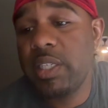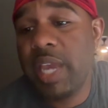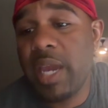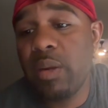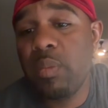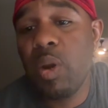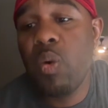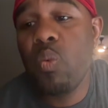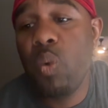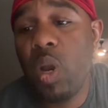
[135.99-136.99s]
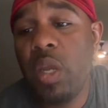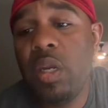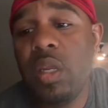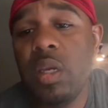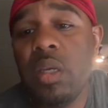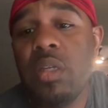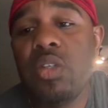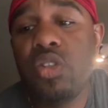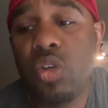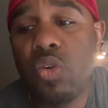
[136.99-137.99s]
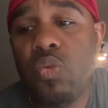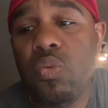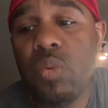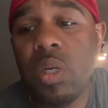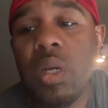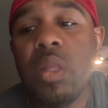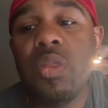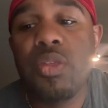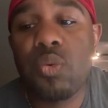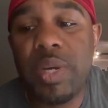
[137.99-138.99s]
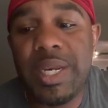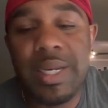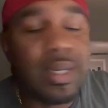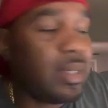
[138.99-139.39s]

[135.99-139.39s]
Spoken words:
Count them, one, two, three,